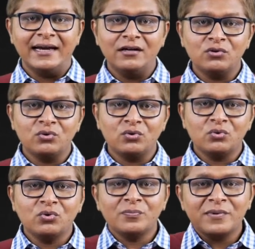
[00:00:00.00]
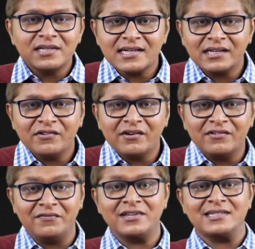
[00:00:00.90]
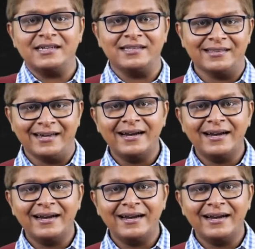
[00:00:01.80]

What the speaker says: into 2 rupees that we have invested in